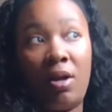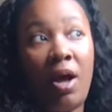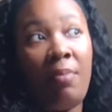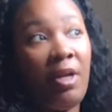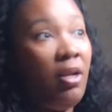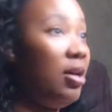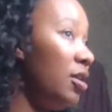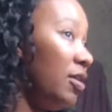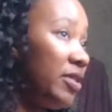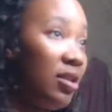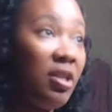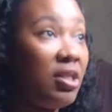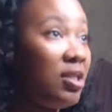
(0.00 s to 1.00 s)
I'm in love. So
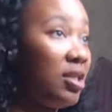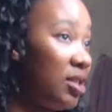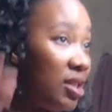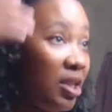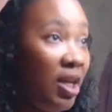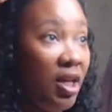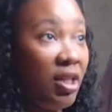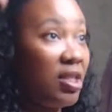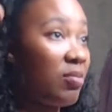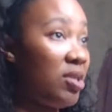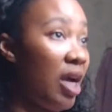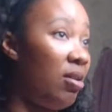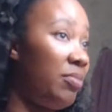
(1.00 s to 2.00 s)
this is it. This is what
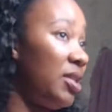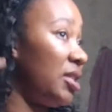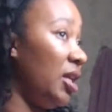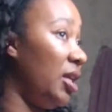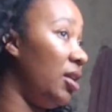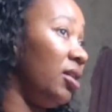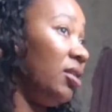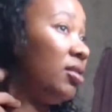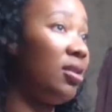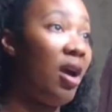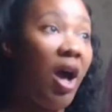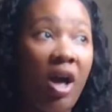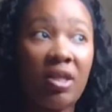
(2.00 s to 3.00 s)
y'all gonna be seeing
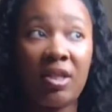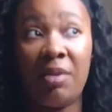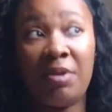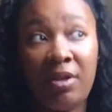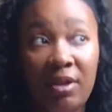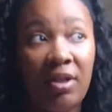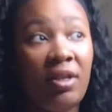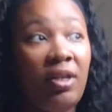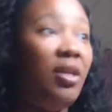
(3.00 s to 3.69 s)
all summer.